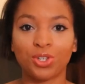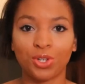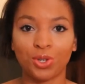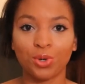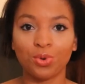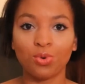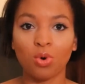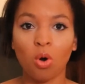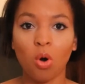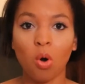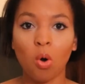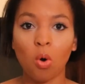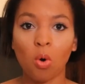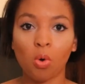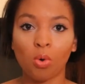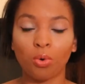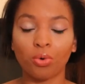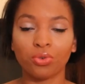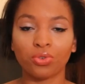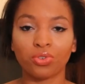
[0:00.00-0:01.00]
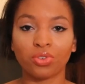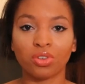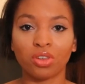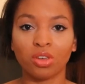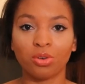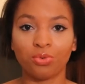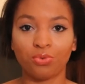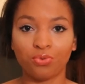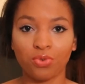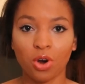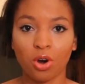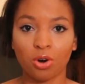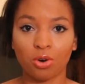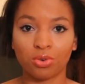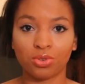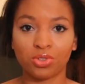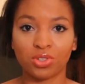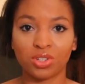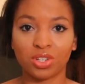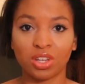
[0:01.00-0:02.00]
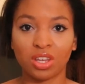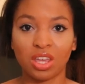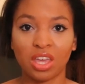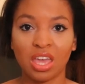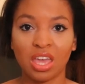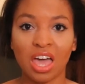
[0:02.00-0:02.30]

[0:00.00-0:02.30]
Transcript: 2 holes first